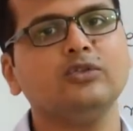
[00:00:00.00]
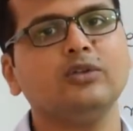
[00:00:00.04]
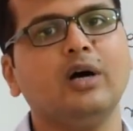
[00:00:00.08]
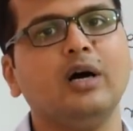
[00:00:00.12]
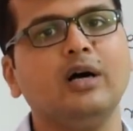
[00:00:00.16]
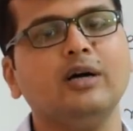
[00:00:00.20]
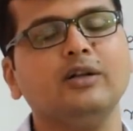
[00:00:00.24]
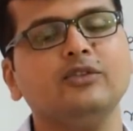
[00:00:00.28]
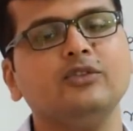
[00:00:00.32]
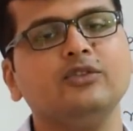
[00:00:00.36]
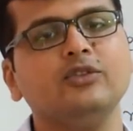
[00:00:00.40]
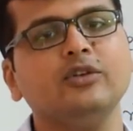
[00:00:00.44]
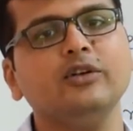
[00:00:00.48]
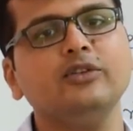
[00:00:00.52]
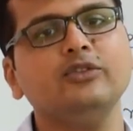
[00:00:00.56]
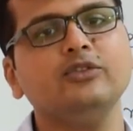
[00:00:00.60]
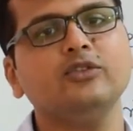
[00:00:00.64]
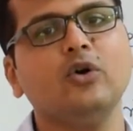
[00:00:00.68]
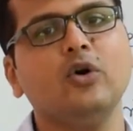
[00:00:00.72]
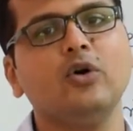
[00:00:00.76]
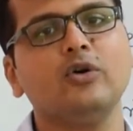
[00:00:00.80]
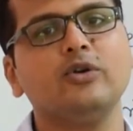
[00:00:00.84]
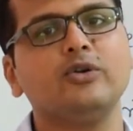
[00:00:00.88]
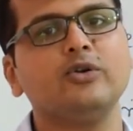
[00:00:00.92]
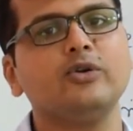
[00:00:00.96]
answers
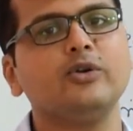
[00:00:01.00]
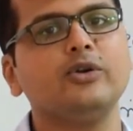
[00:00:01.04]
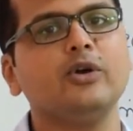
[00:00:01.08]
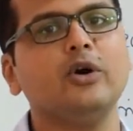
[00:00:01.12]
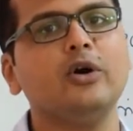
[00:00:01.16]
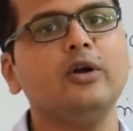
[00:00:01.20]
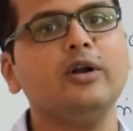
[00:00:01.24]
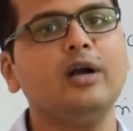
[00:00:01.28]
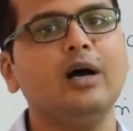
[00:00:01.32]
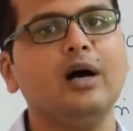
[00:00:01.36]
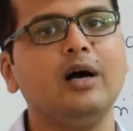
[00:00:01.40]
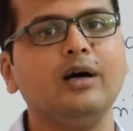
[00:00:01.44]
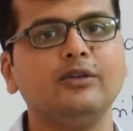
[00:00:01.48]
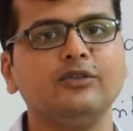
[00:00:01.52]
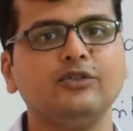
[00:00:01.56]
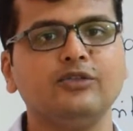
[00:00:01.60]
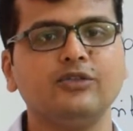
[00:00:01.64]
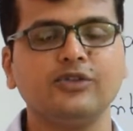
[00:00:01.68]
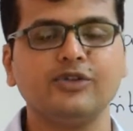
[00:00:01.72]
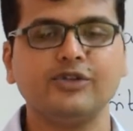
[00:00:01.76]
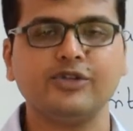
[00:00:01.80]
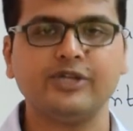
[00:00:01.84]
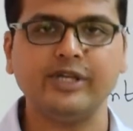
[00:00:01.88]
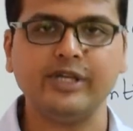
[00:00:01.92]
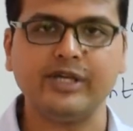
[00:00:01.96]
onto your answer
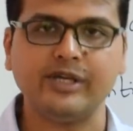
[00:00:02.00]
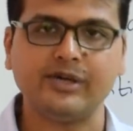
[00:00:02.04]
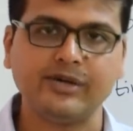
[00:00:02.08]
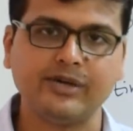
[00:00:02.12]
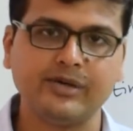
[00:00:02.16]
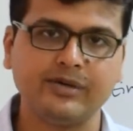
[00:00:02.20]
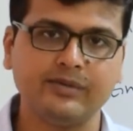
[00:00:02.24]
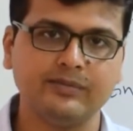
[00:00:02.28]
sheet,